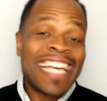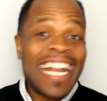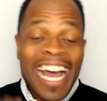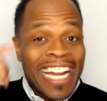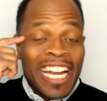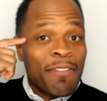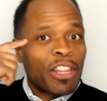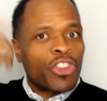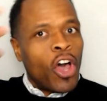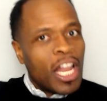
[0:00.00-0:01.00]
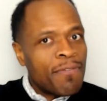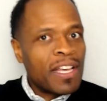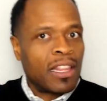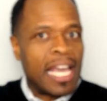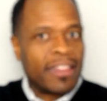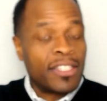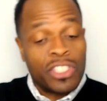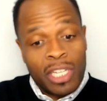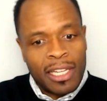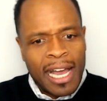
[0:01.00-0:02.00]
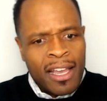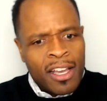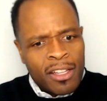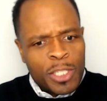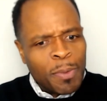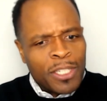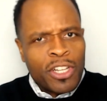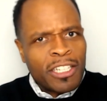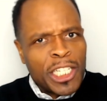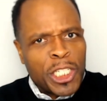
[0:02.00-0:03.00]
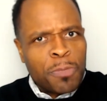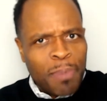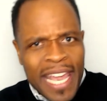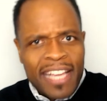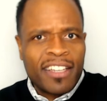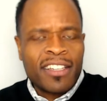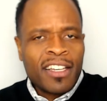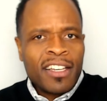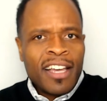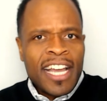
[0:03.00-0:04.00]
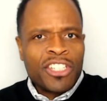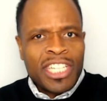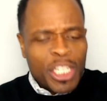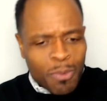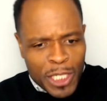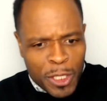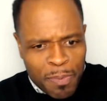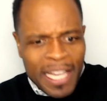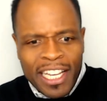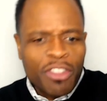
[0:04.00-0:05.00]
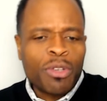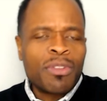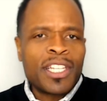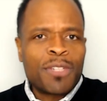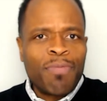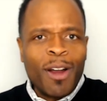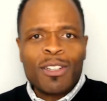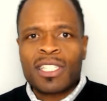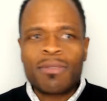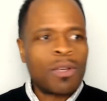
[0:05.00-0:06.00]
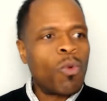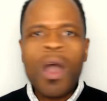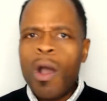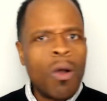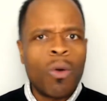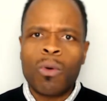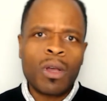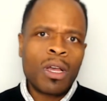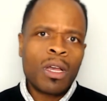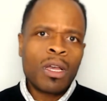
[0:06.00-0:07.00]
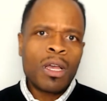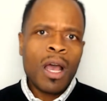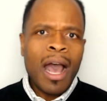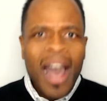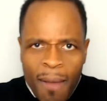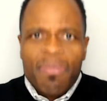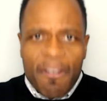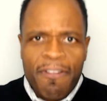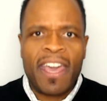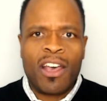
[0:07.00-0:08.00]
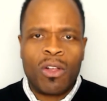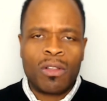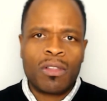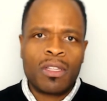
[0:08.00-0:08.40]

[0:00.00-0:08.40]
I, I, I never thought of it like this until I, the Spirit started to speak and Jesus was speaking through this verse and he said, Whoa, I'm the veil.